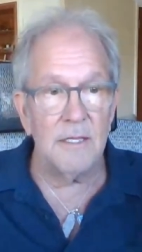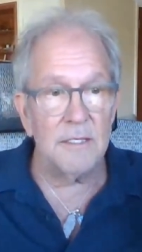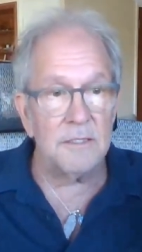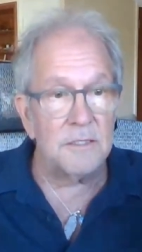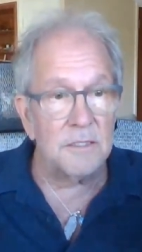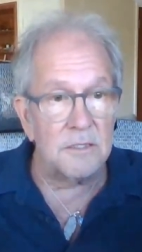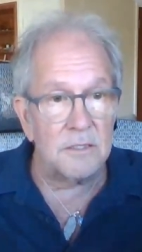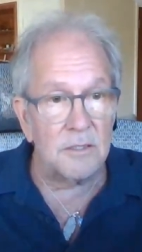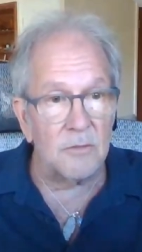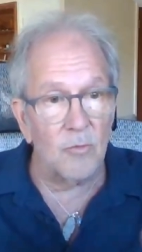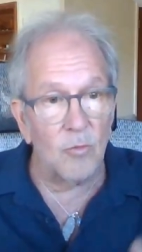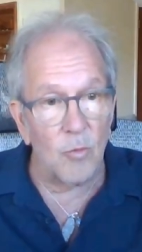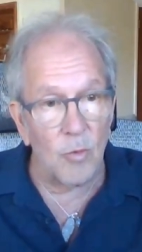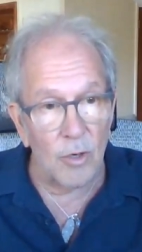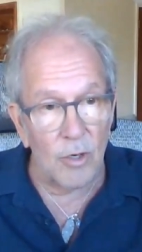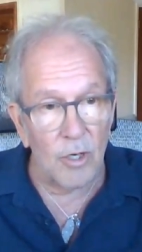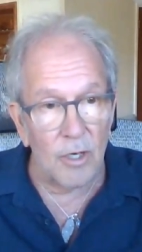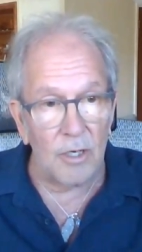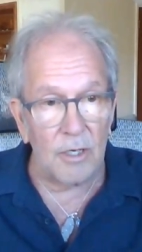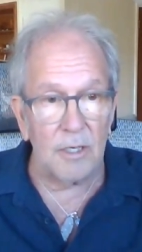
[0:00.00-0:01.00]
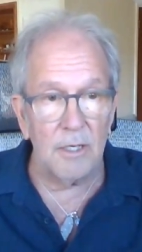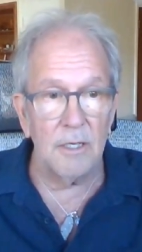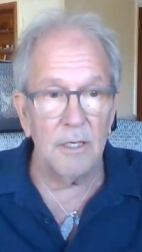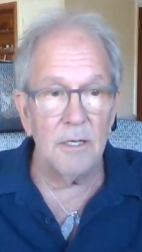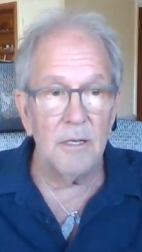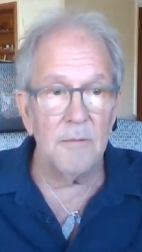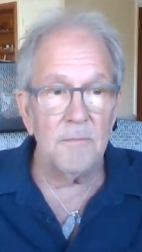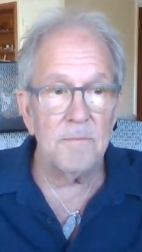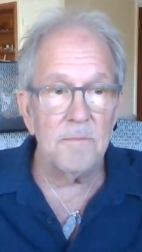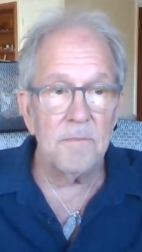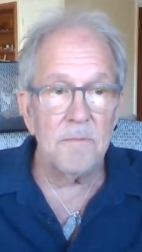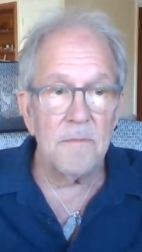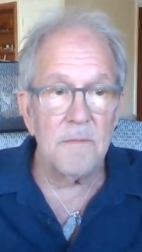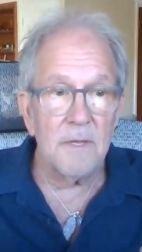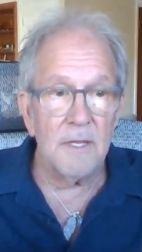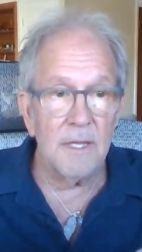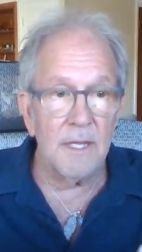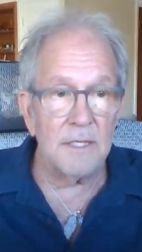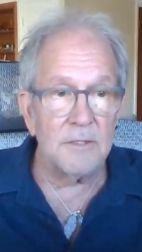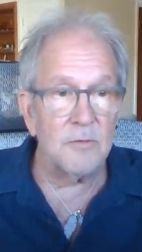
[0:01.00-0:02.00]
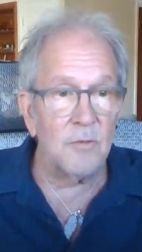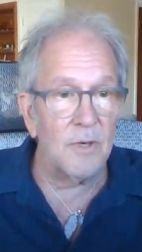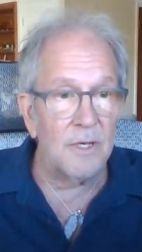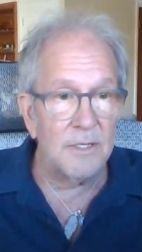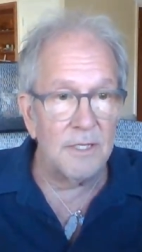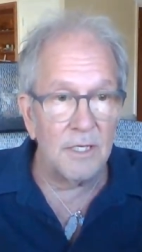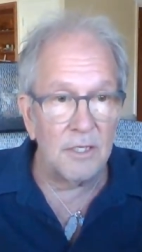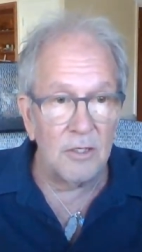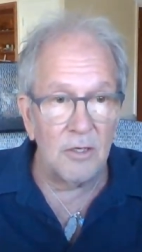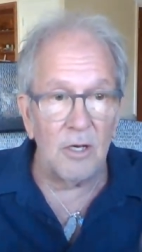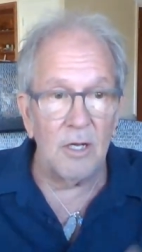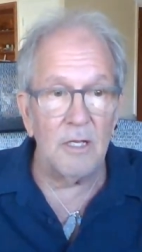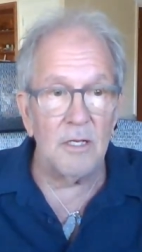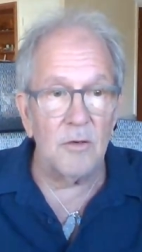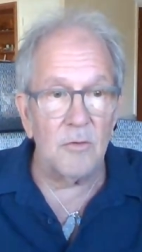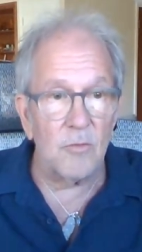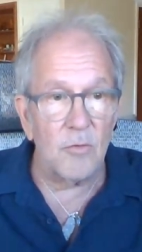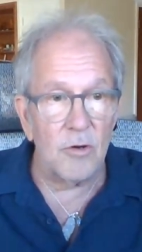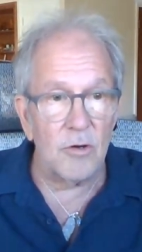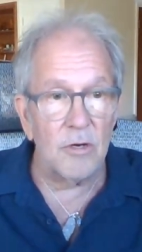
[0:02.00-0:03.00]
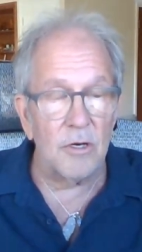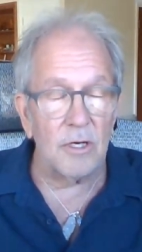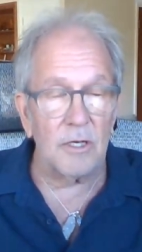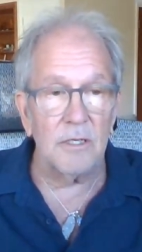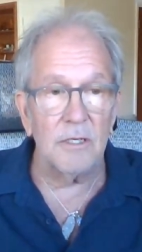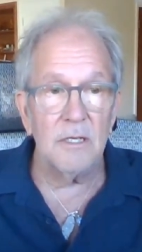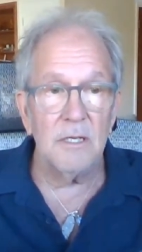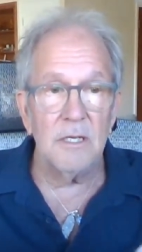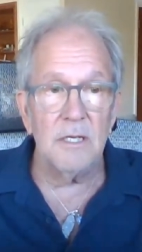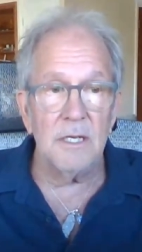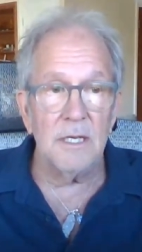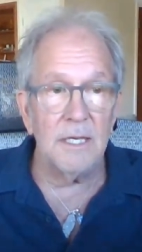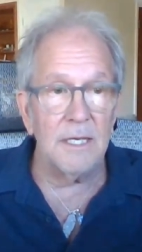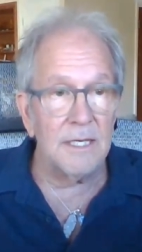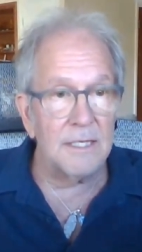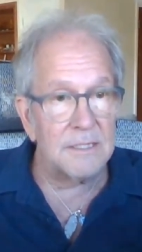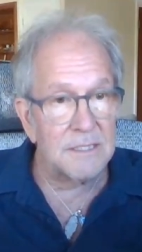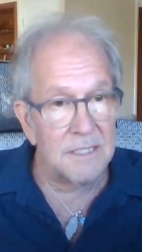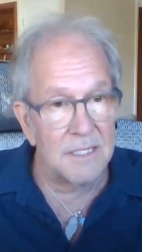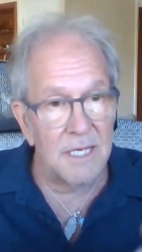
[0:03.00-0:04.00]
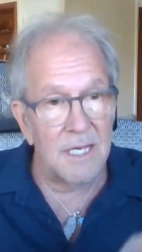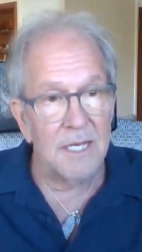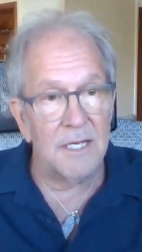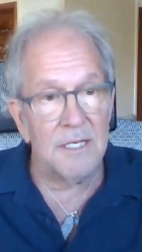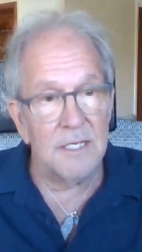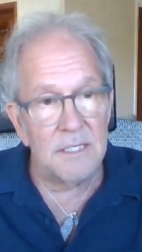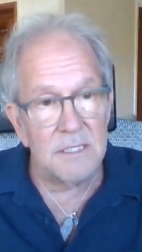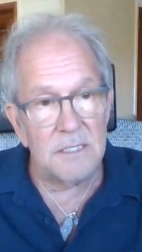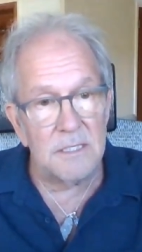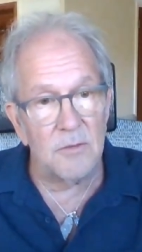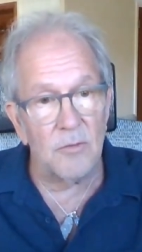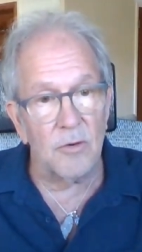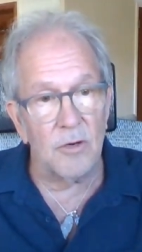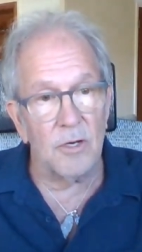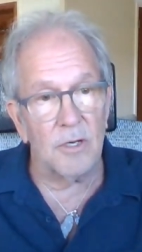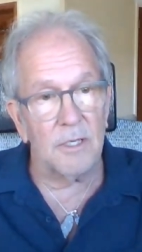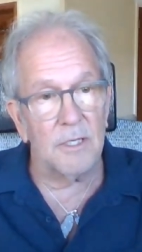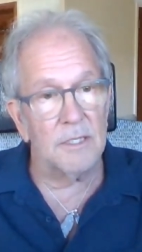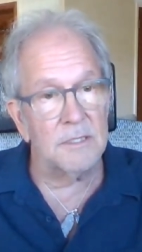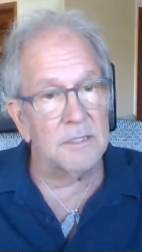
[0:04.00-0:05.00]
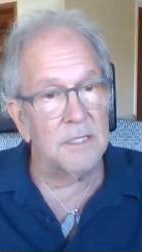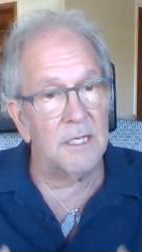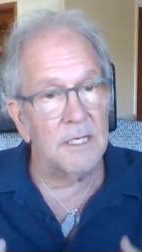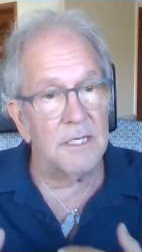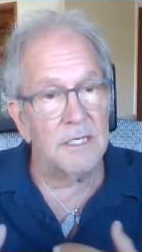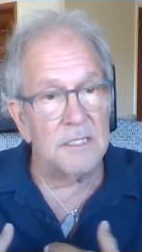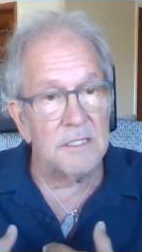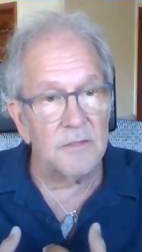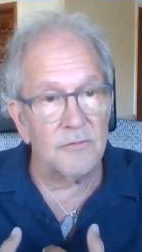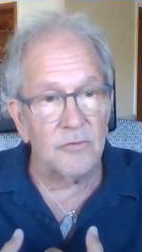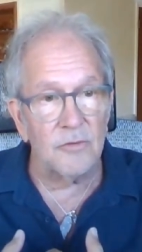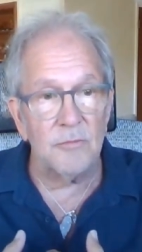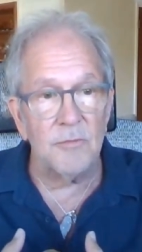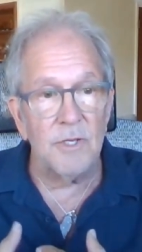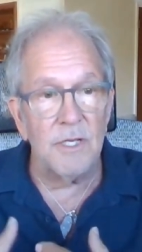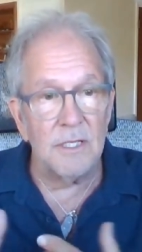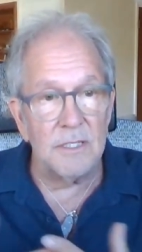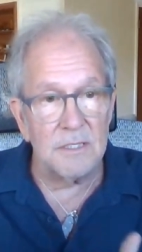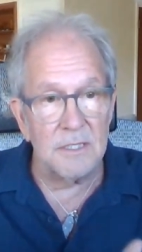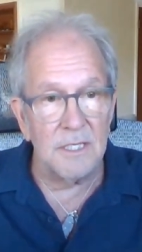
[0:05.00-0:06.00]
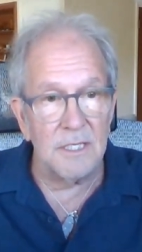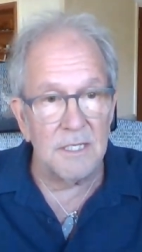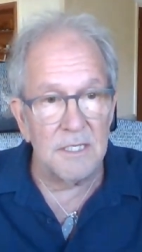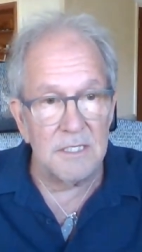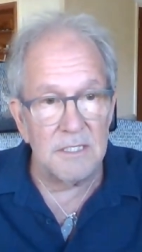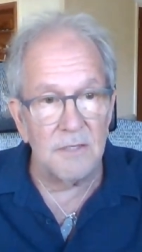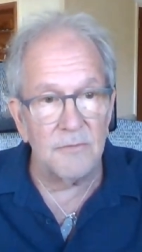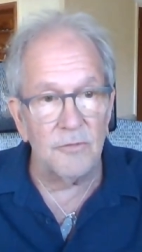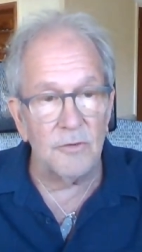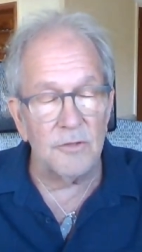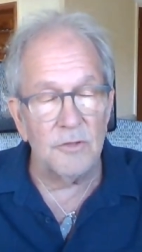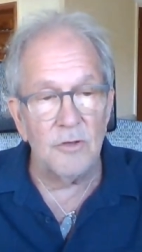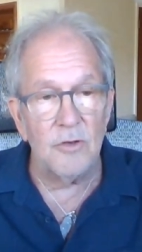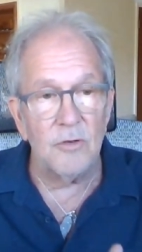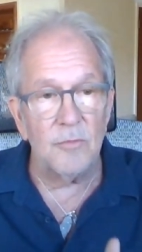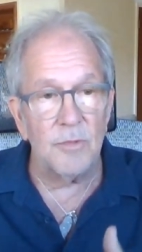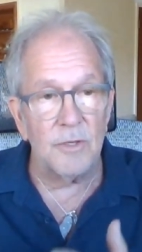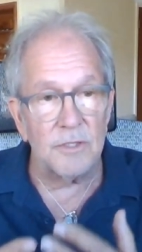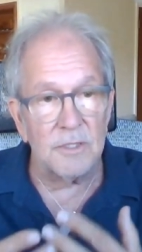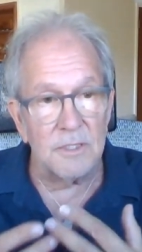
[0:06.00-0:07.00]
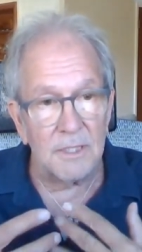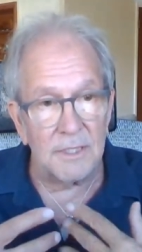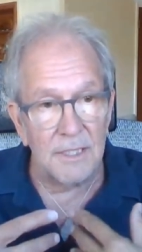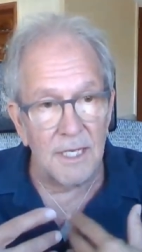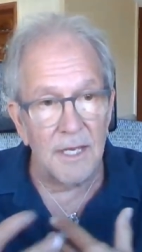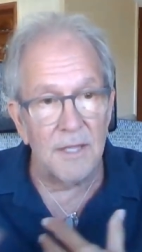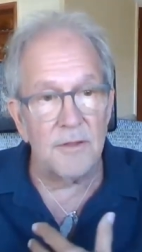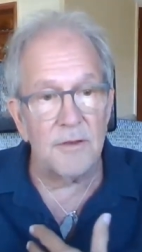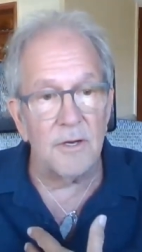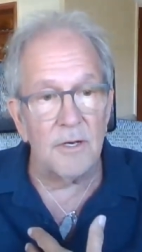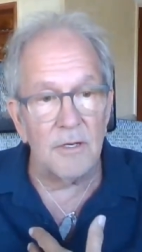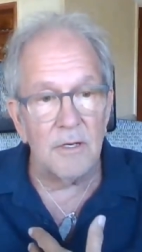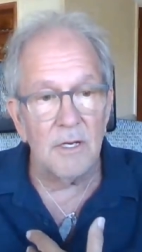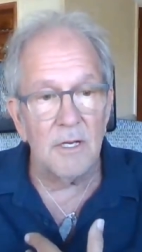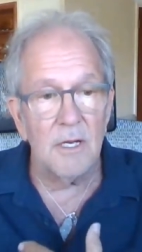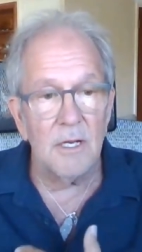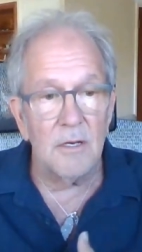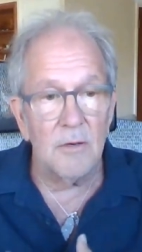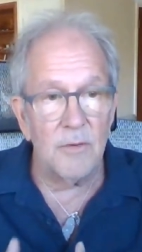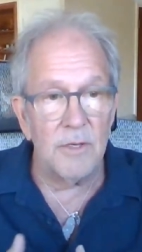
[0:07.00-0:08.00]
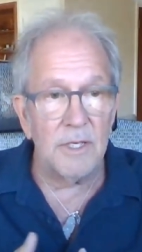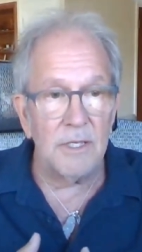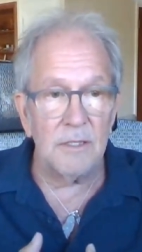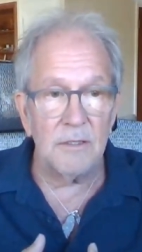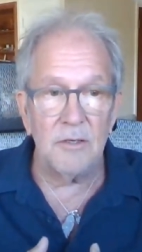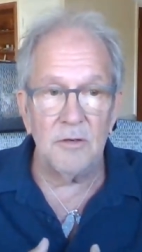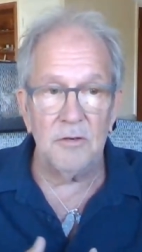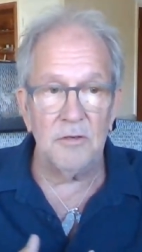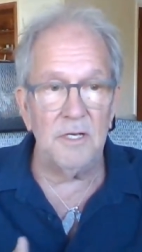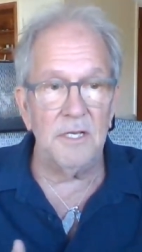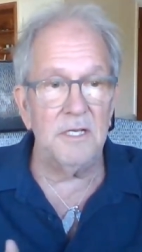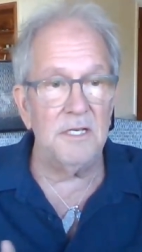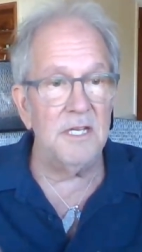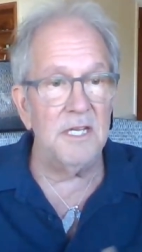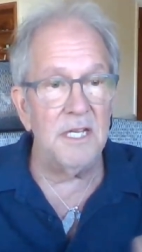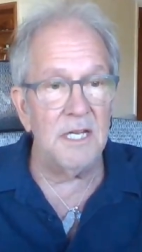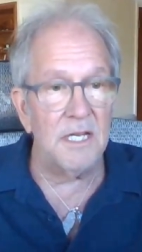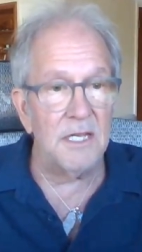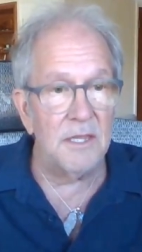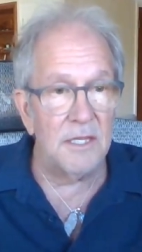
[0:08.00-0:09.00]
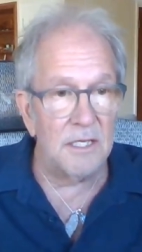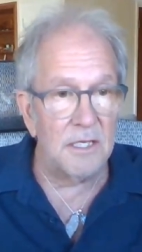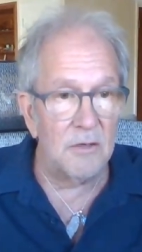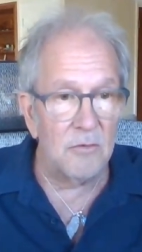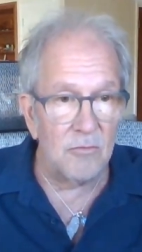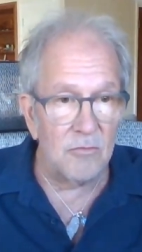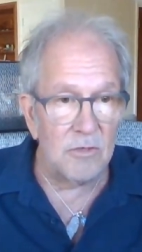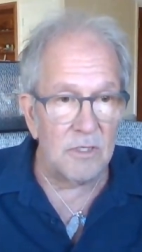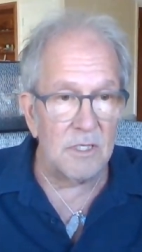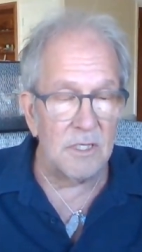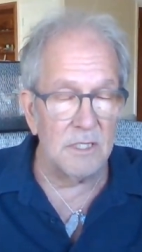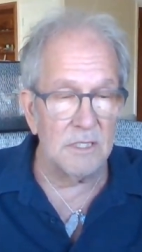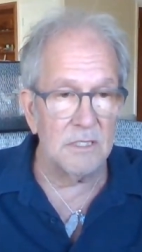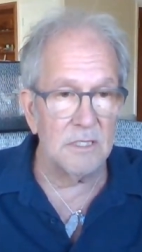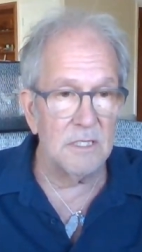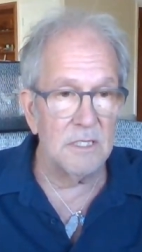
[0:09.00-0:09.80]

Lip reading: This is work. That's why they call it work. And it's not easy work. It's not easy for me. It's not easy for you. But together, we can create anything you want.